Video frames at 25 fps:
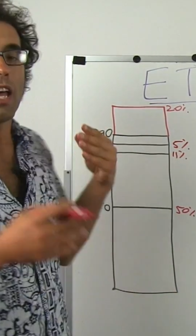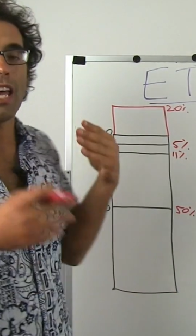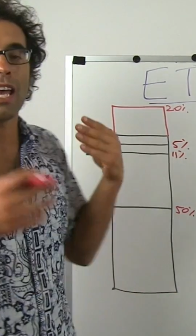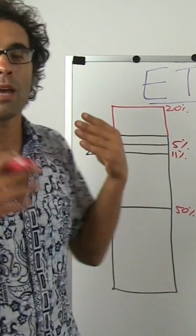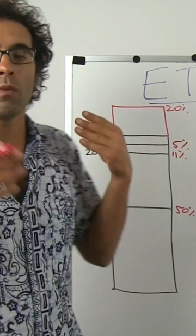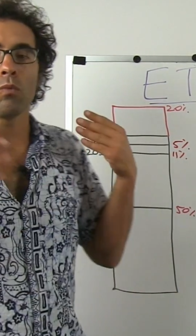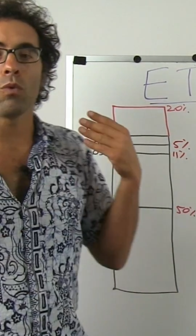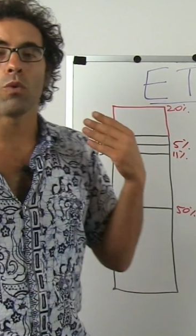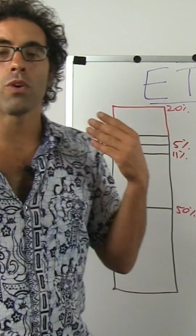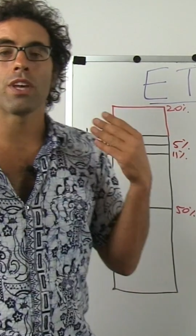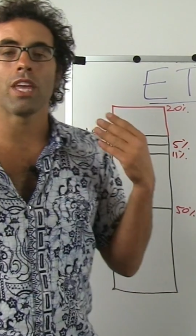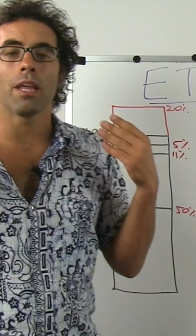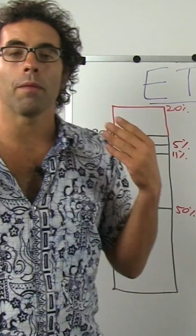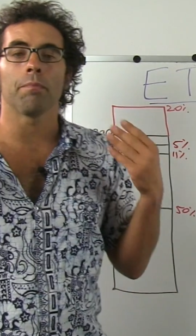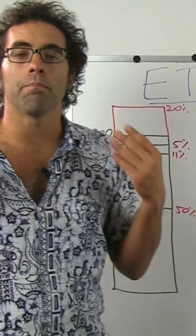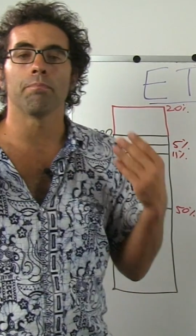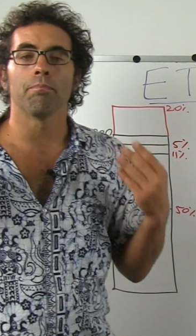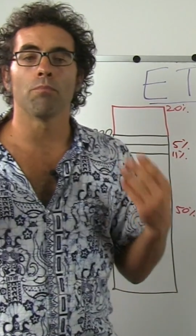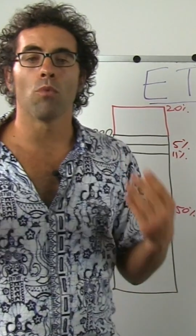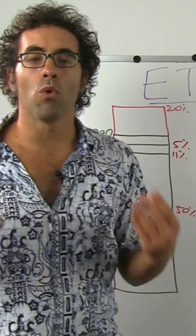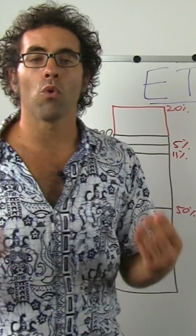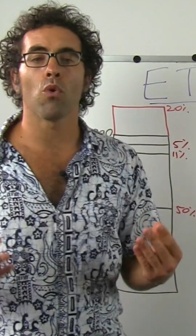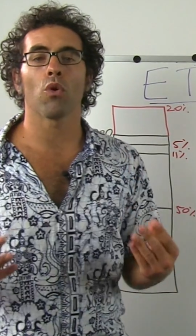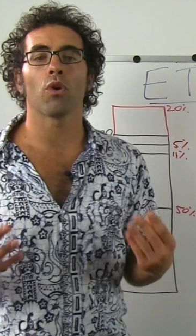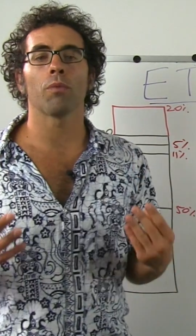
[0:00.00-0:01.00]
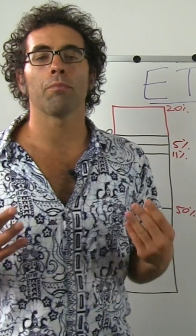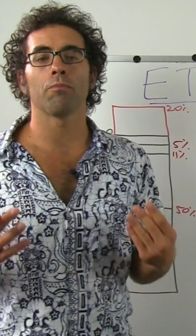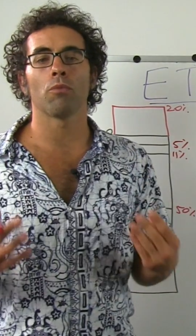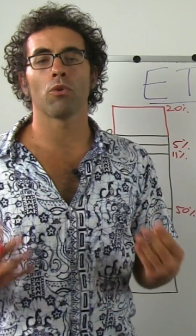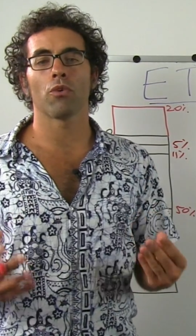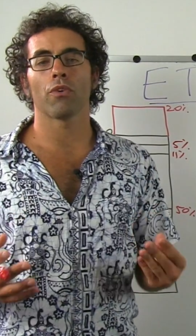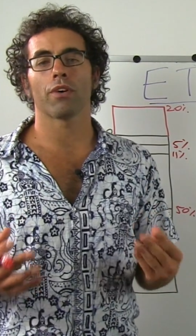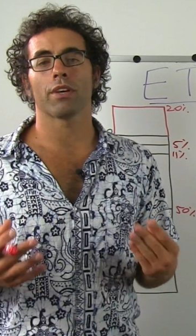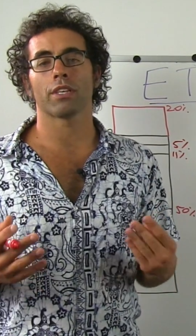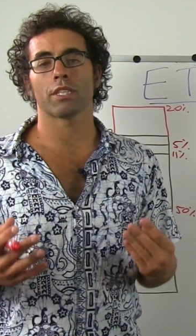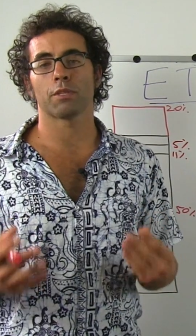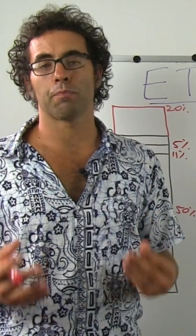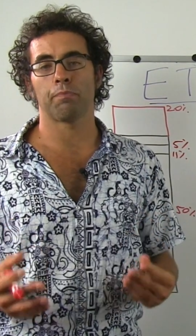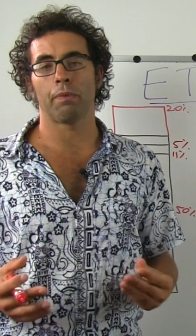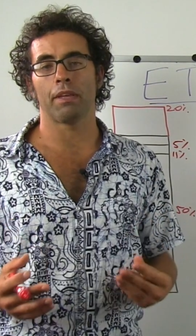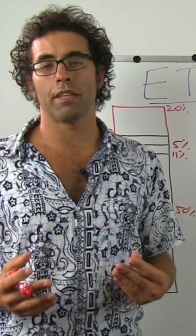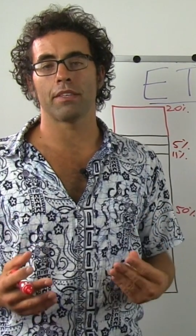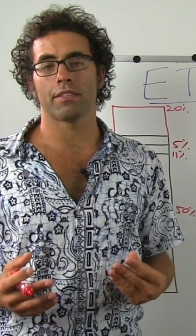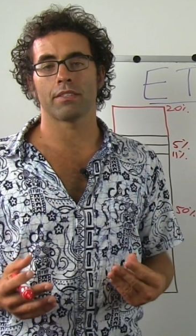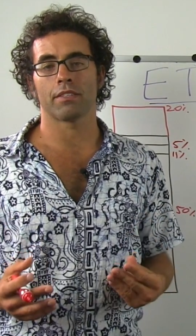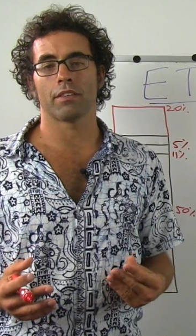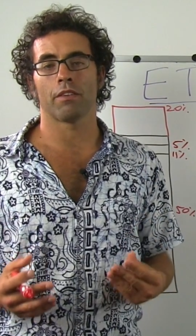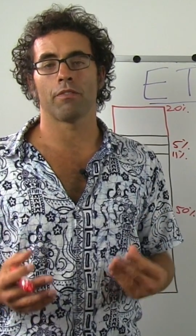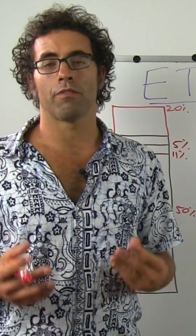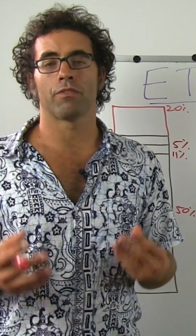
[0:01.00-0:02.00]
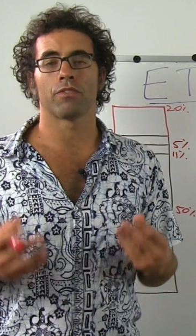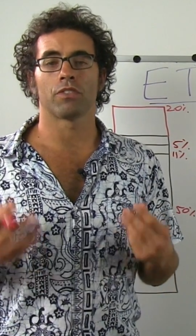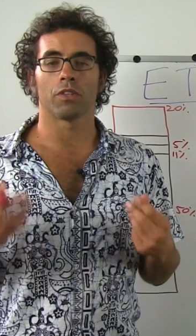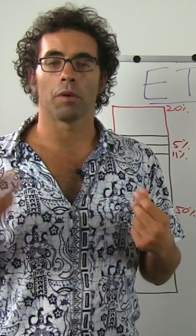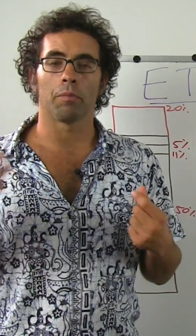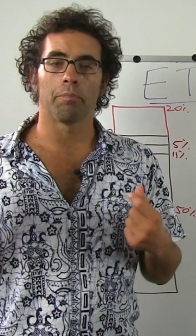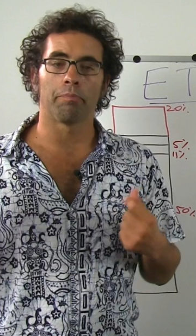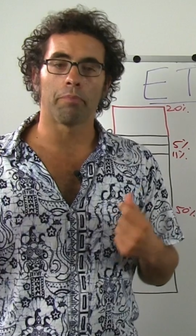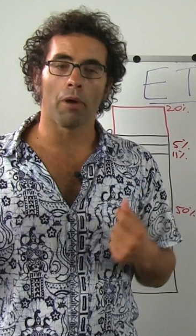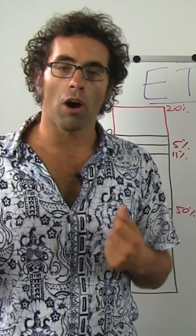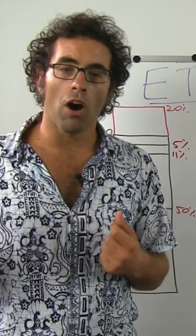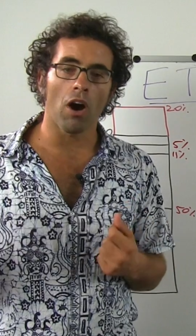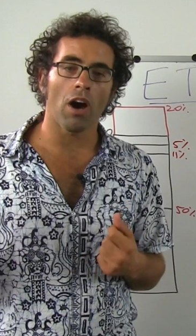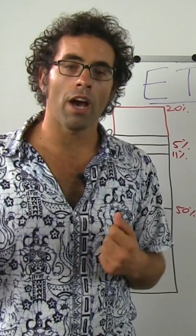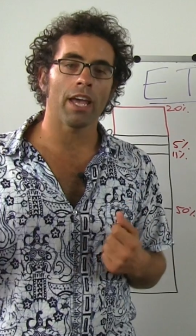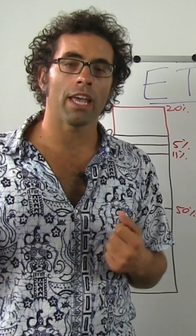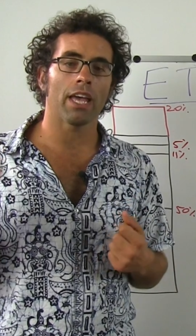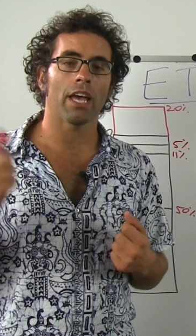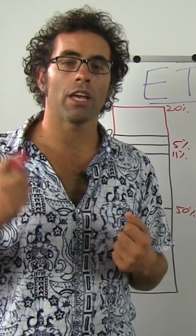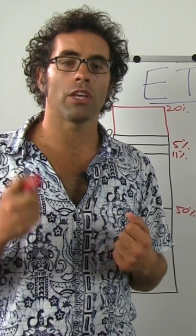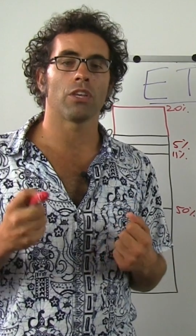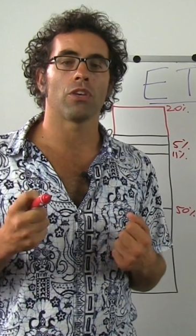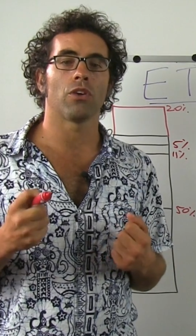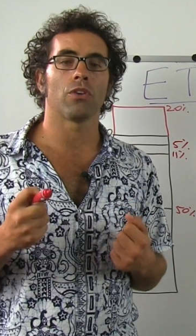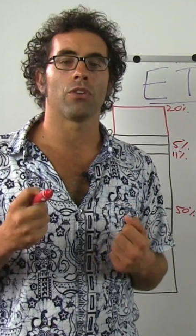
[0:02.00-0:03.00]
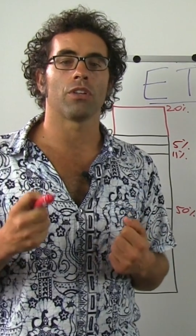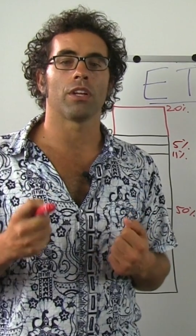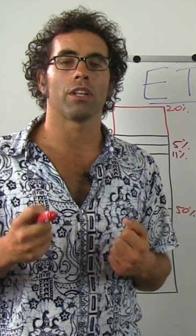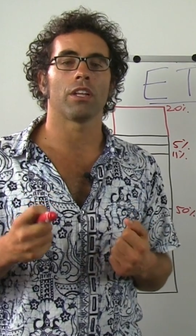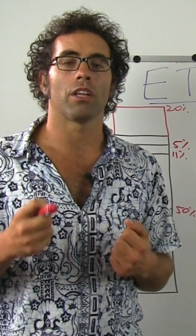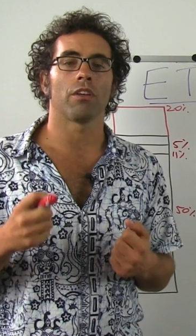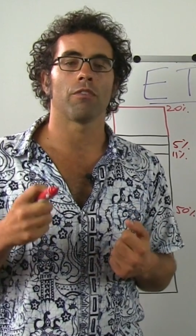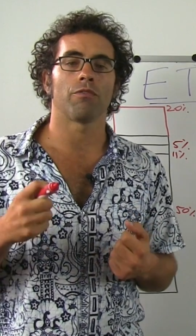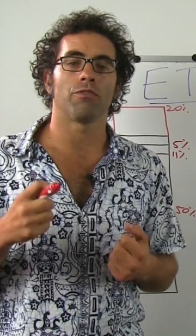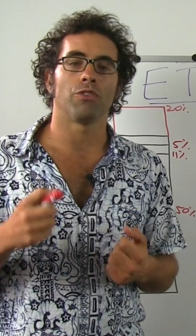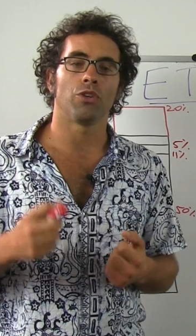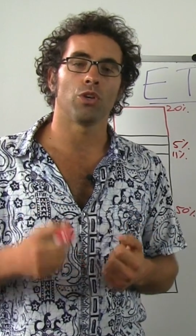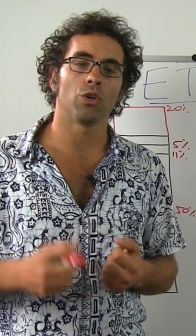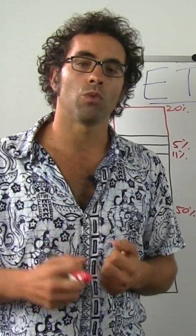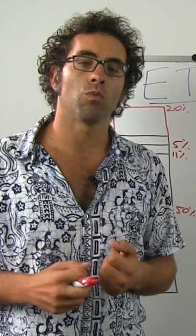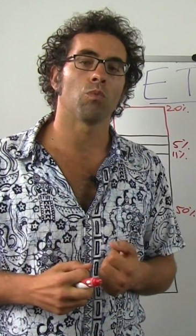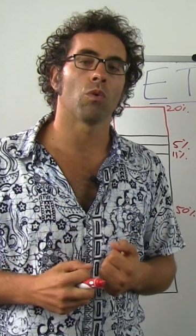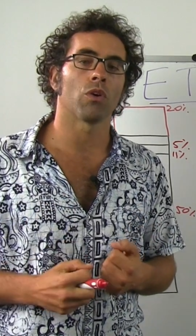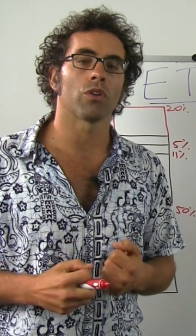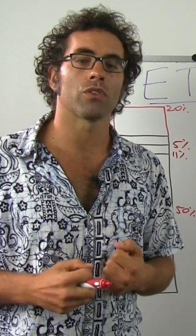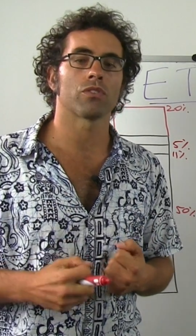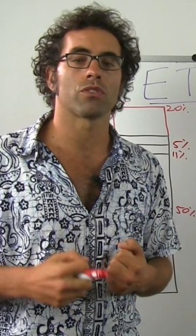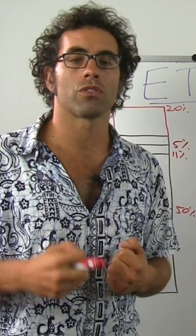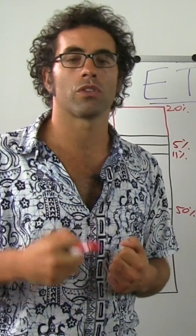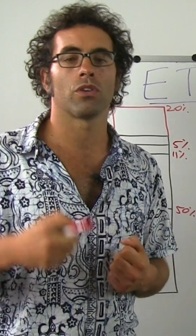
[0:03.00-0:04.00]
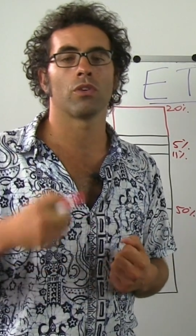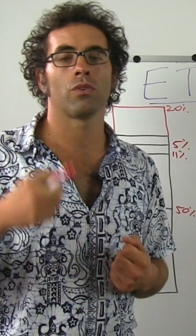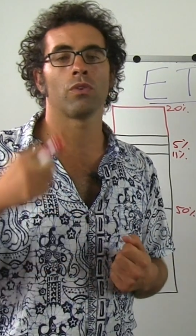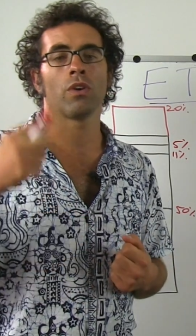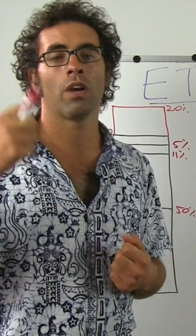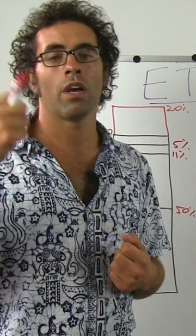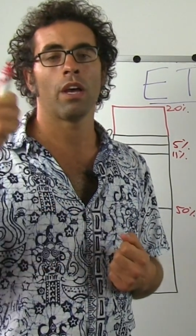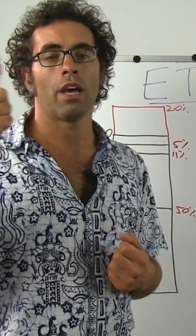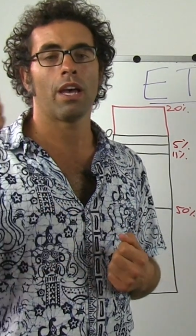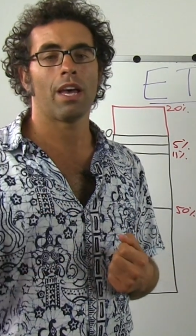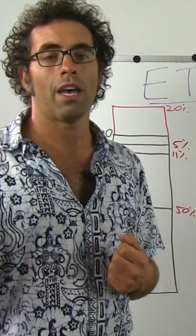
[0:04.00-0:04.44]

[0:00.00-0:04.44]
it will get more and more expensive to buy a unit if you want to